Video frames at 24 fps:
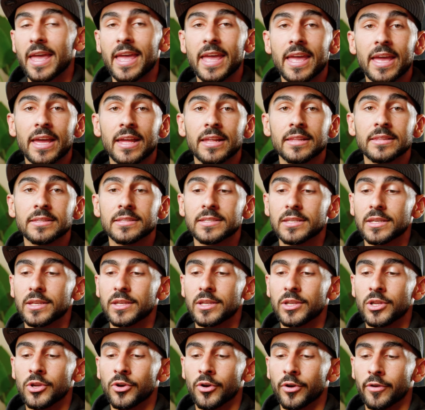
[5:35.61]
and
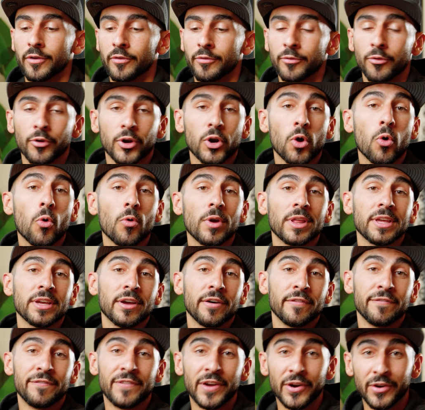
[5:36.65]
you're recording
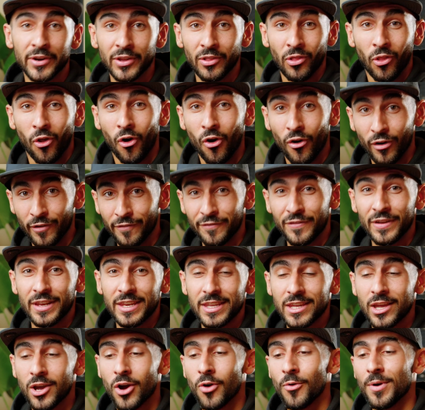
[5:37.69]
a very long
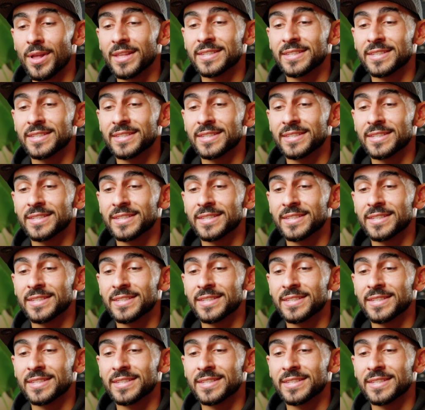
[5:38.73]
video,